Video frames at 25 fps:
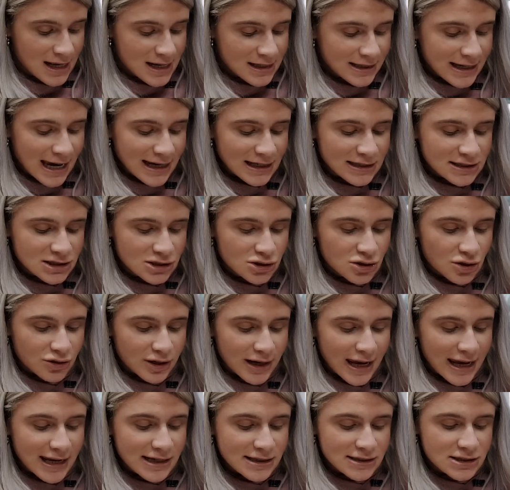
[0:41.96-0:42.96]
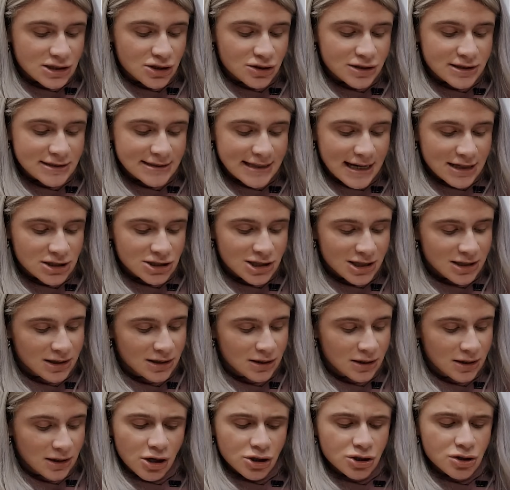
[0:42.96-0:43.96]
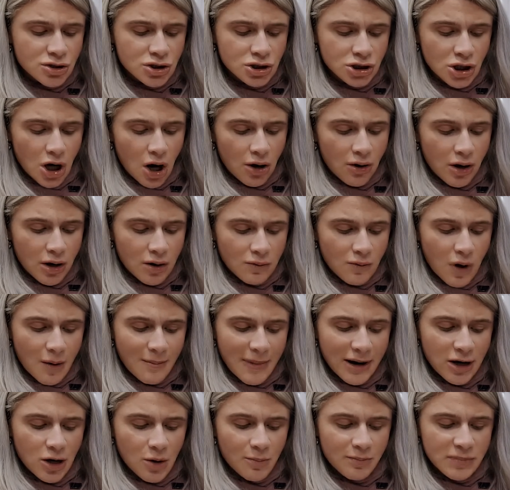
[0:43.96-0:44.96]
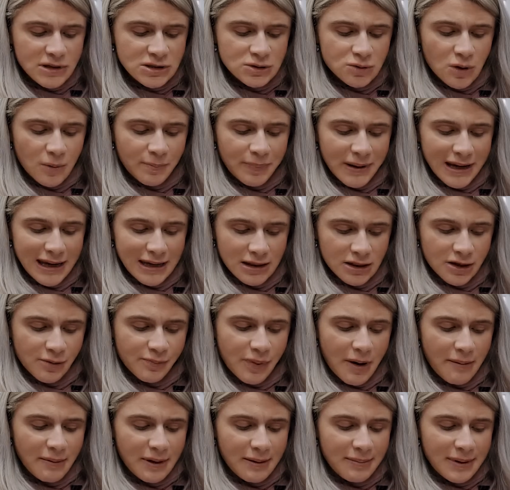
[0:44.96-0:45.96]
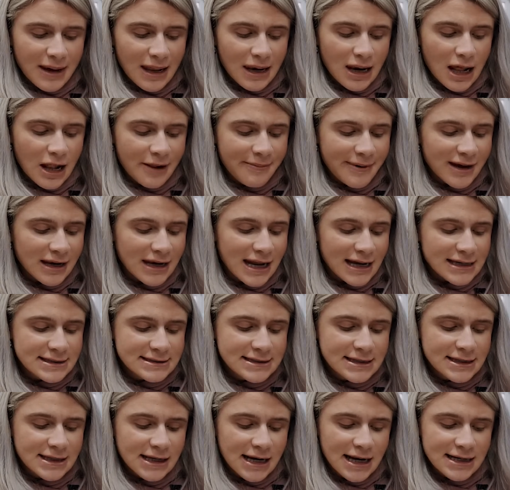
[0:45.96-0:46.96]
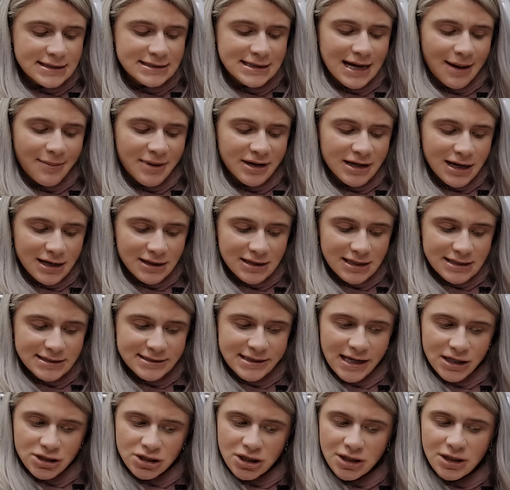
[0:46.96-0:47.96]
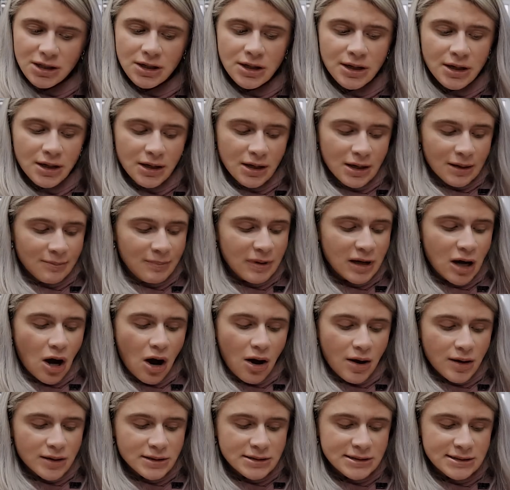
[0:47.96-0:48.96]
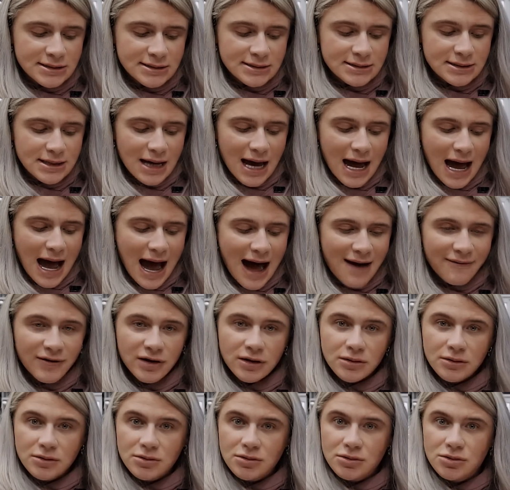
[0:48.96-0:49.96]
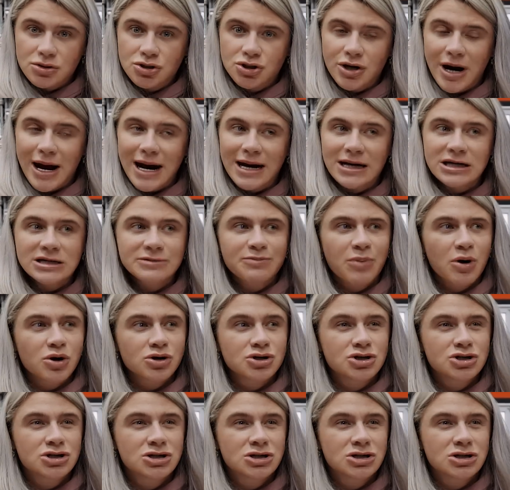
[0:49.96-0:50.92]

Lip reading: getting stuck into the session. I'm not too sure on what my numbers will be. They'll probably be a little bit less than the last time I did this session because I haven't trained push